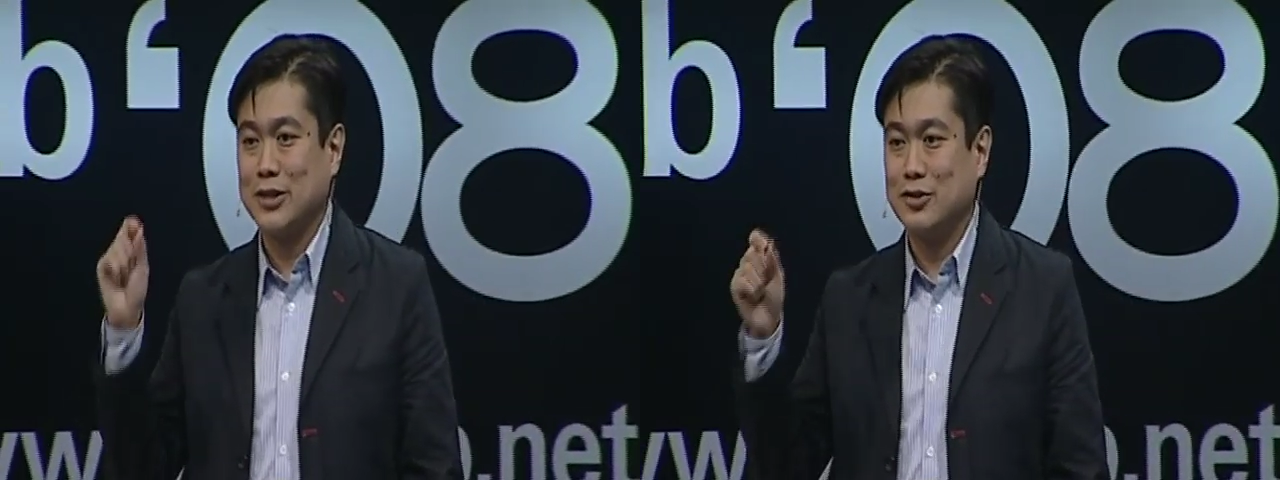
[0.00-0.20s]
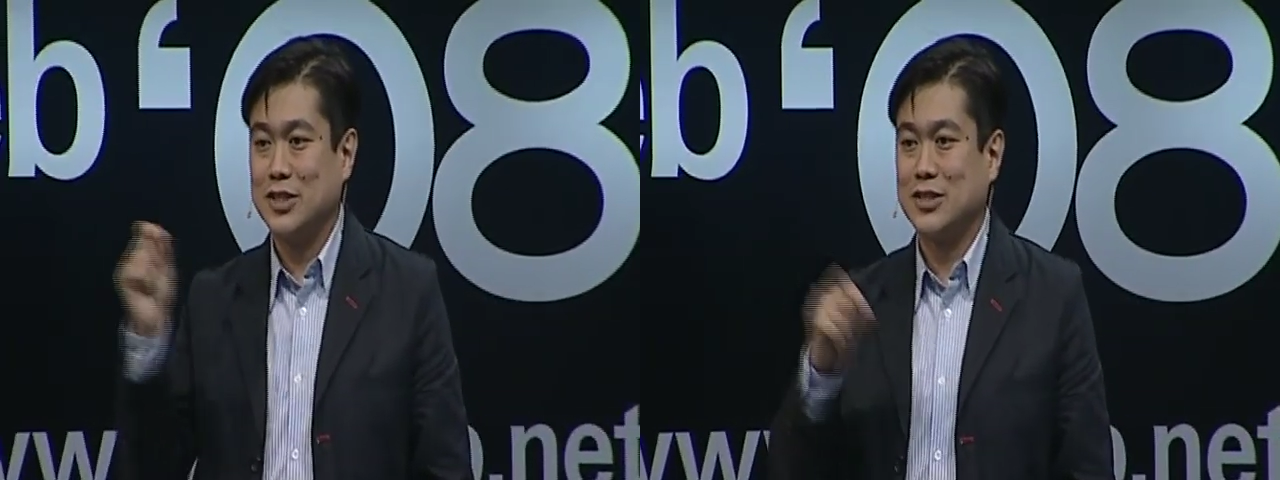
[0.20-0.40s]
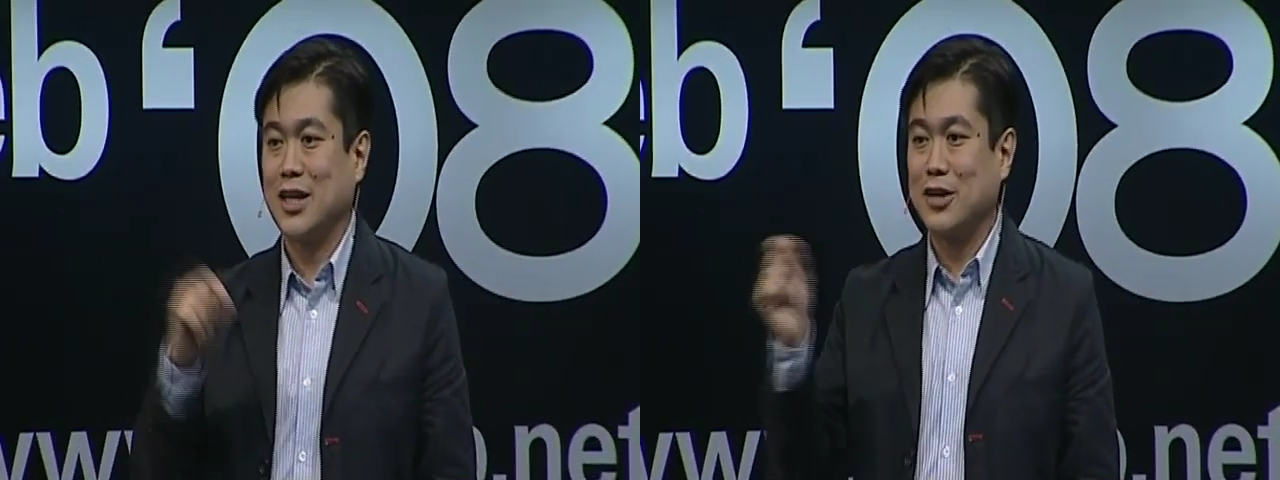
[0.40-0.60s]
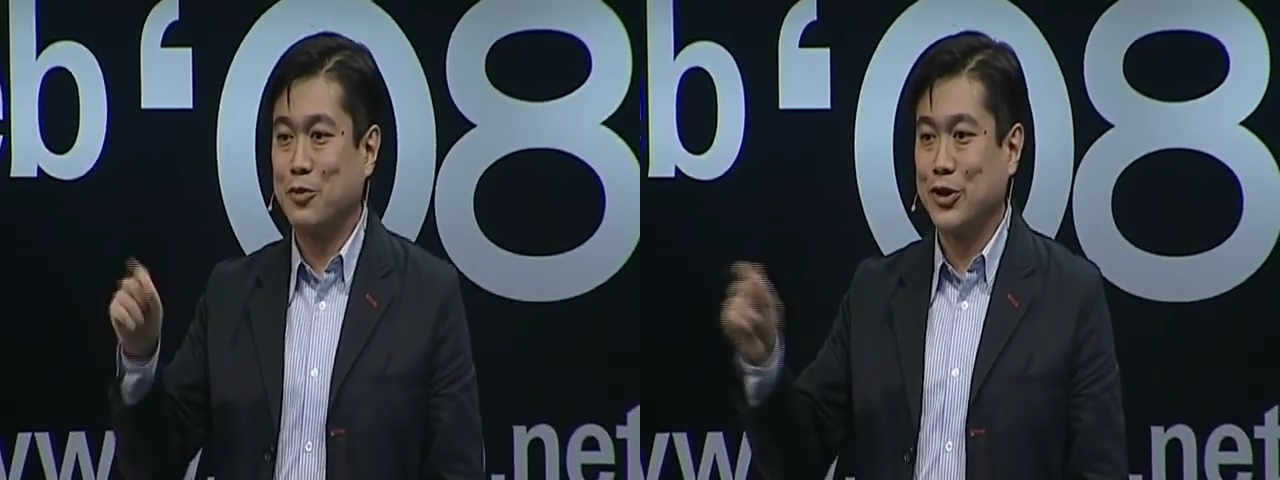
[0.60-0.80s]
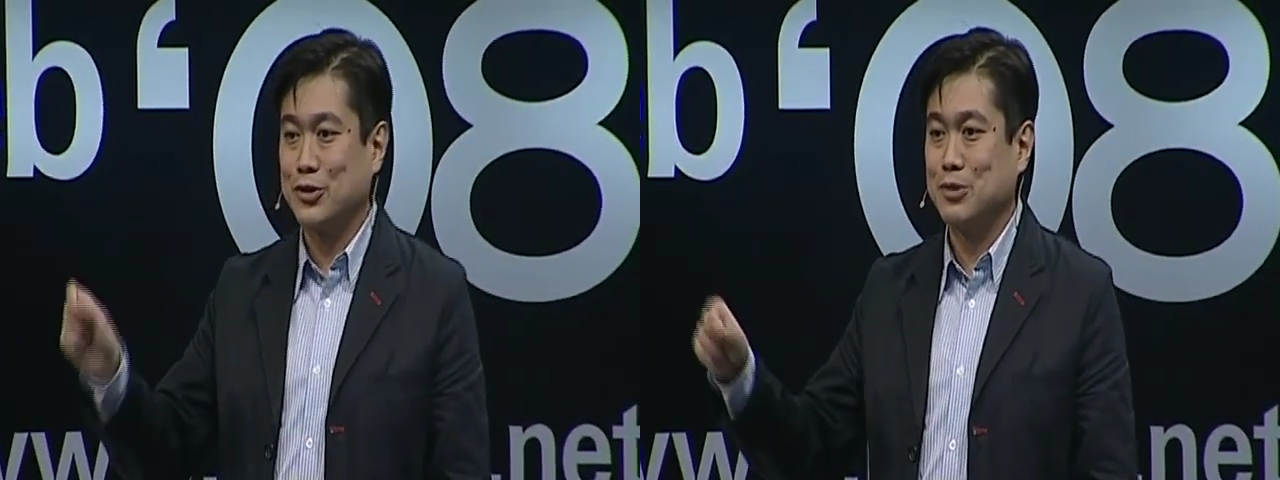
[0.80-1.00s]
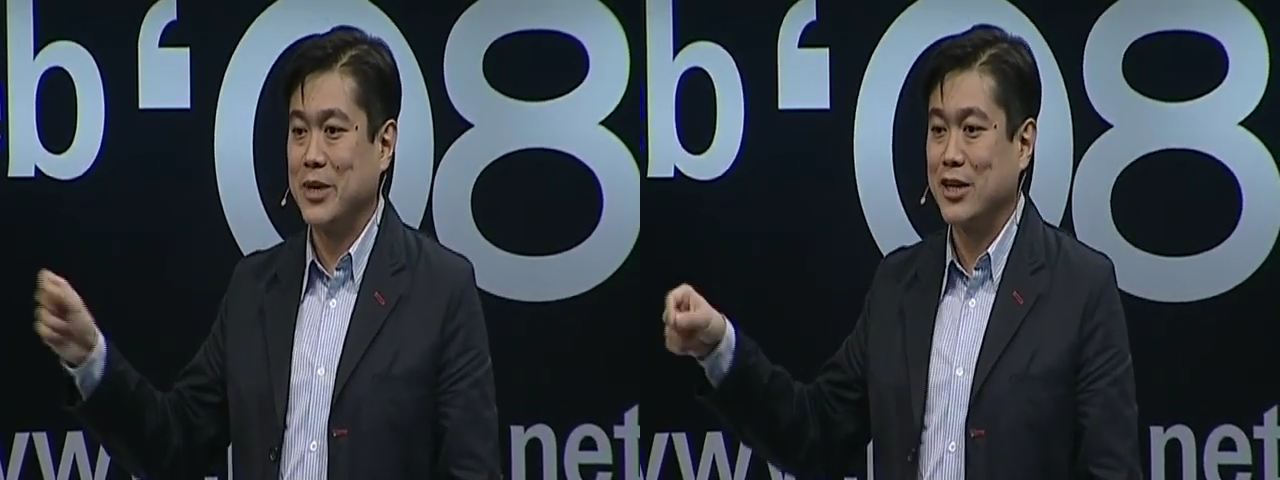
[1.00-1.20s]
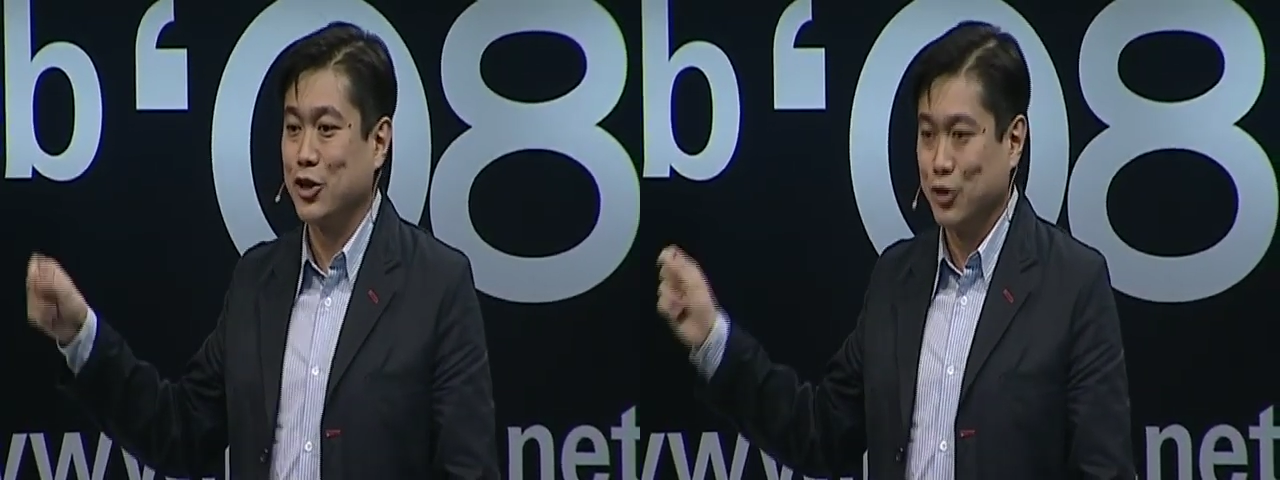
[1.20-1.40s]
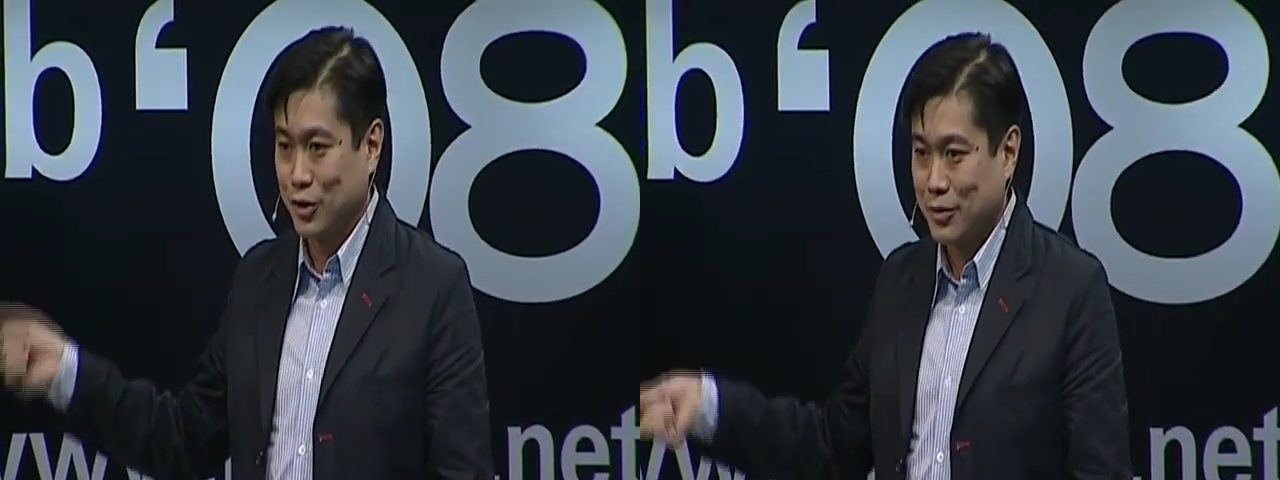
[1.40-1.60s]
to decide whether to make a
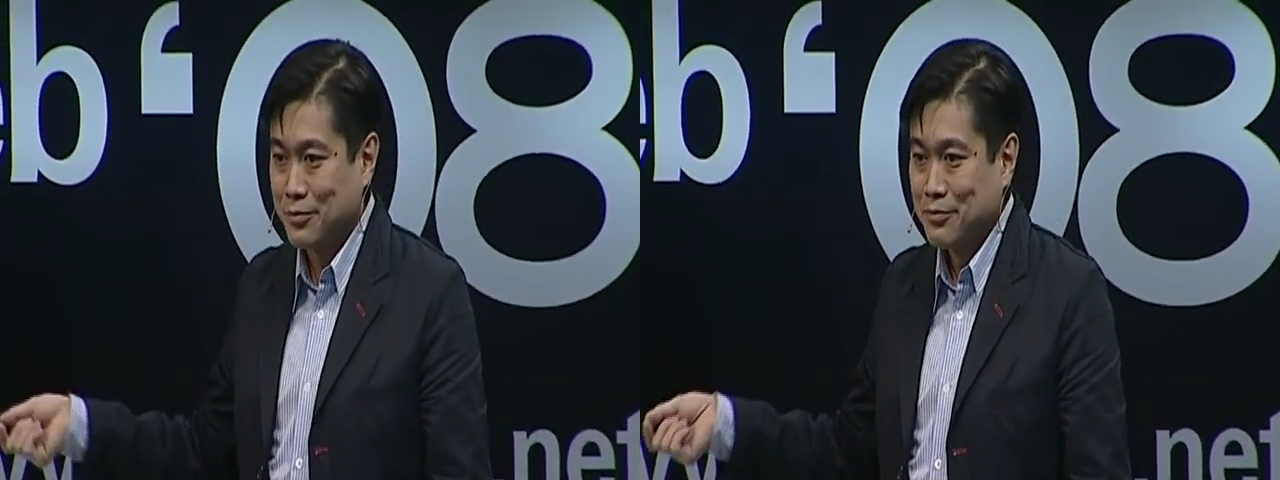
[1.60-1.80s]
Google.